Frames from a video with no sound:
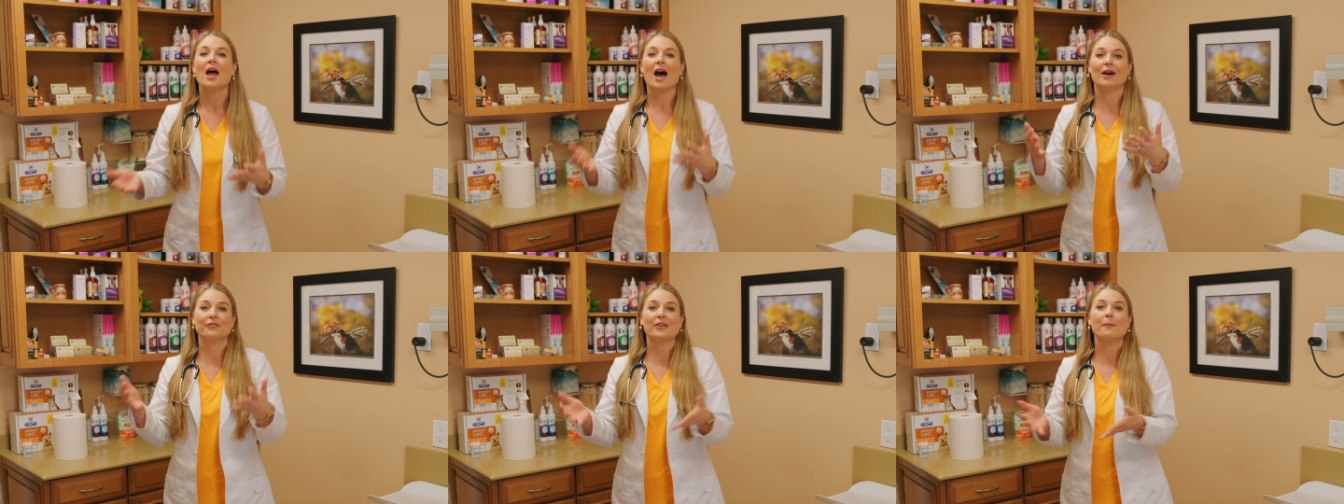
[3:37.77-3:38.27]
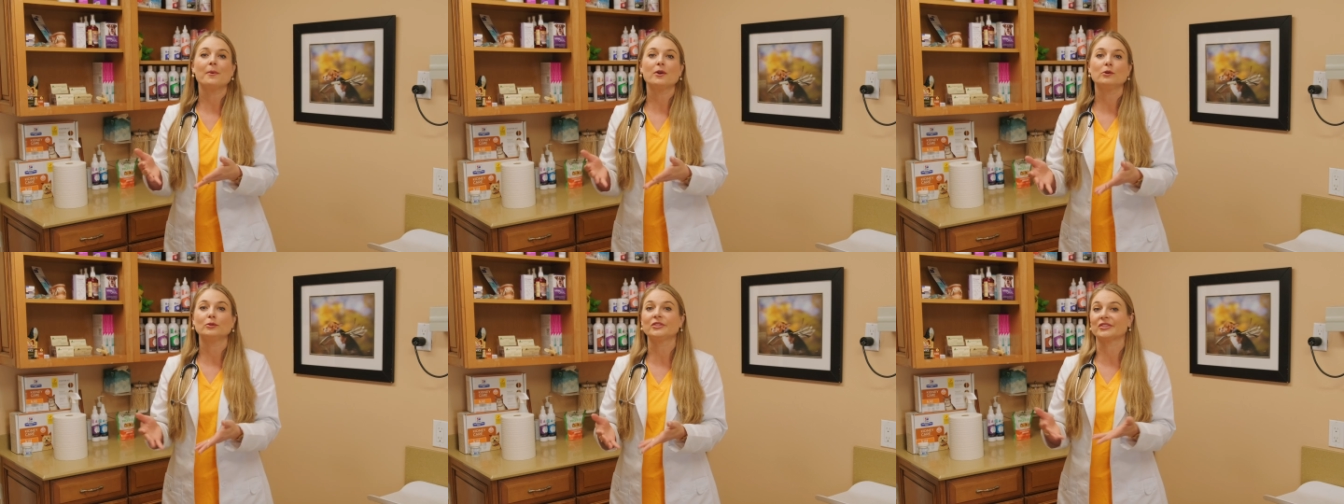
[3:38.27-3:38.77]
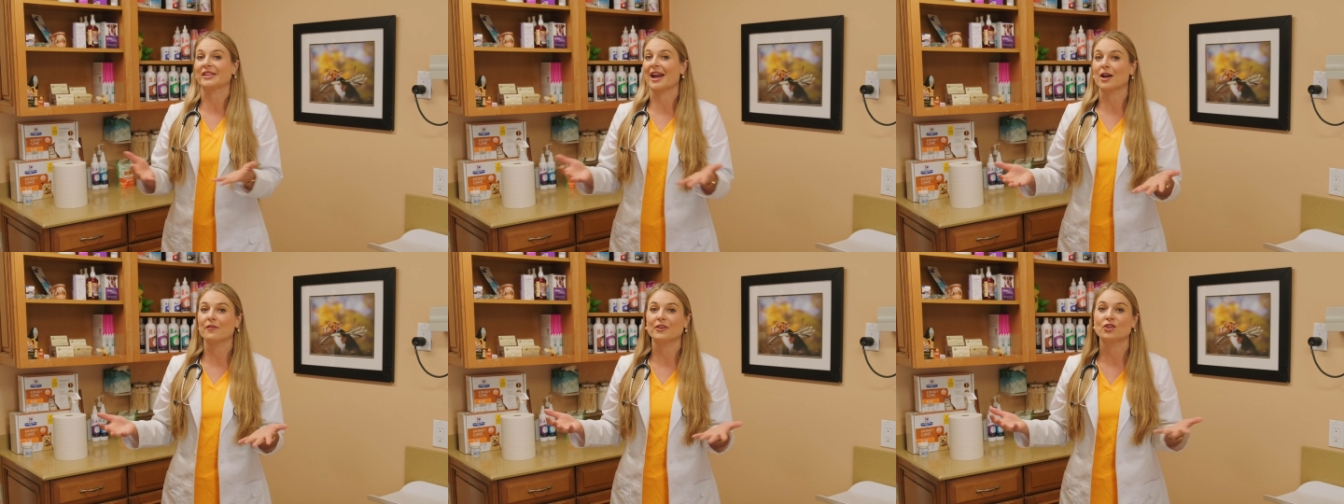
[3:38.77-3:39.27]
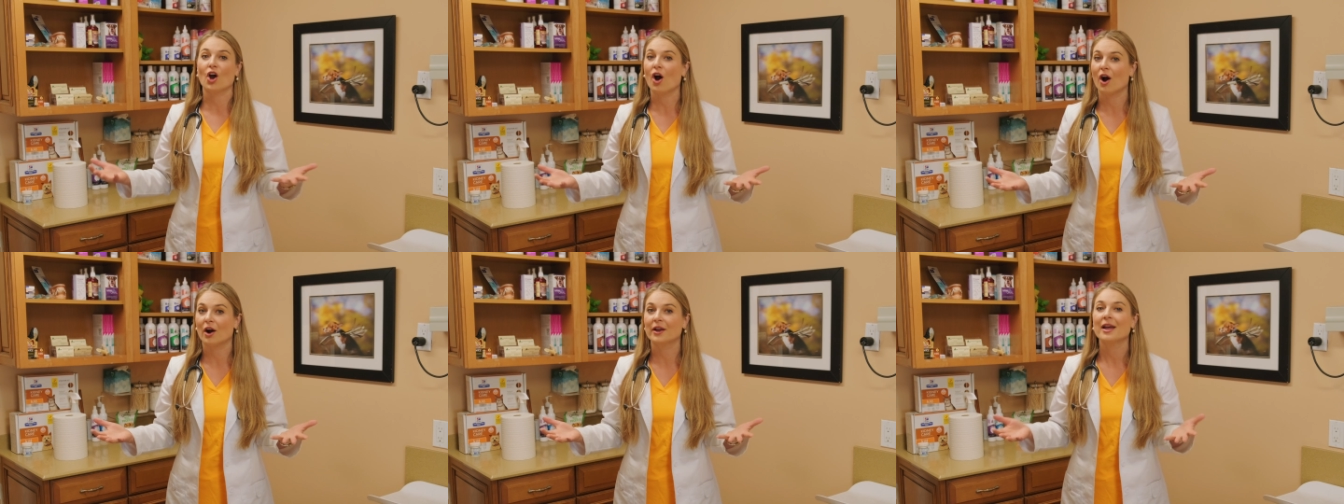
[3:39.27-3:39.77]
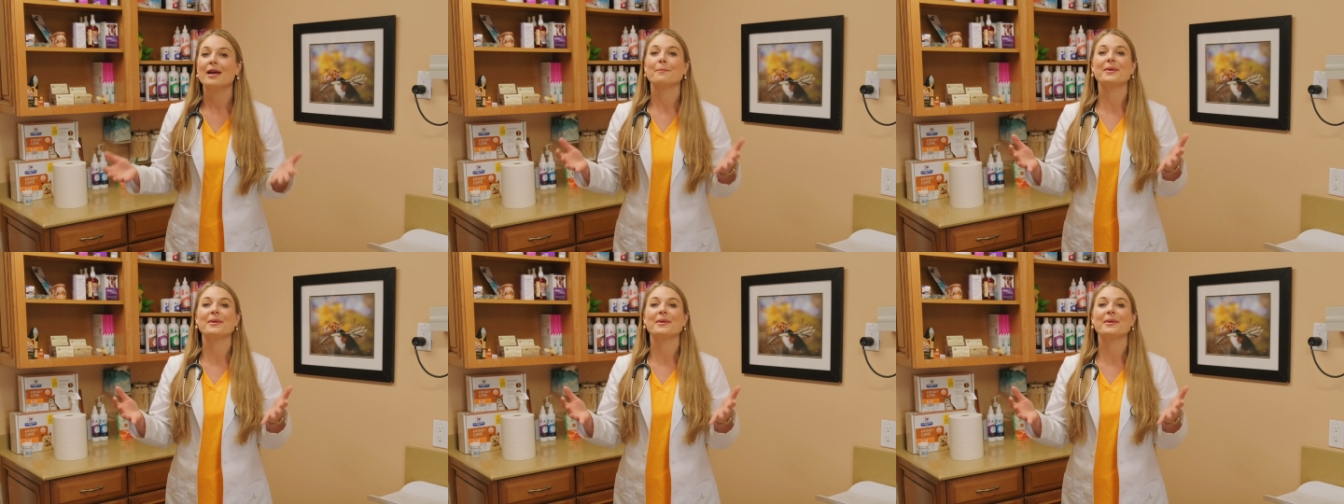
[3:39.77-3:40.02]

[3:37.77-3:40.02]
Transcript: of someone who's scared of a dog